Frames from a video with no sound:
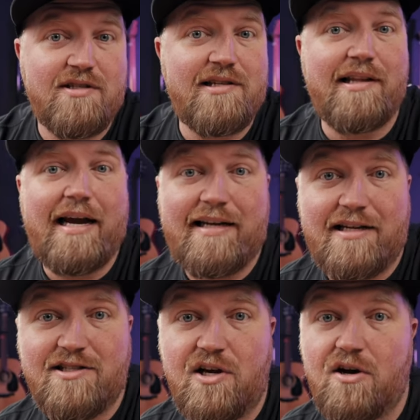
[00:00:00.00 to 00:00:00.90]

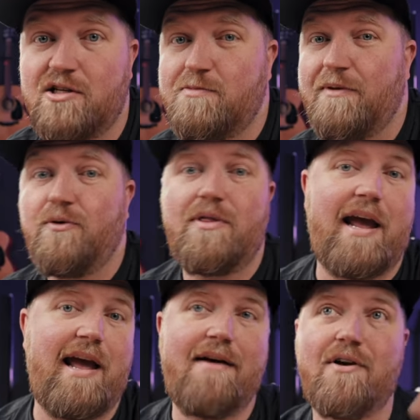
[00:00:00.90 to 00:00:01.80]
selecting songs before
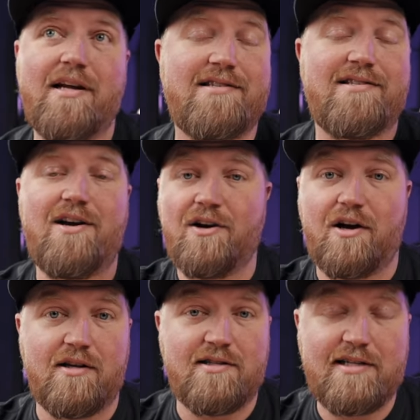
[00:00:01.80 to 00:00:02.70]
they ever get sung
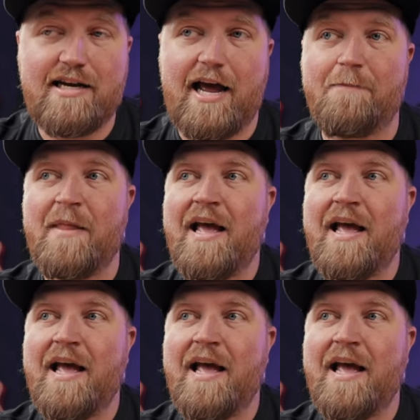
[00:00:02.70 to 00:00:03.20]
on a Sunday.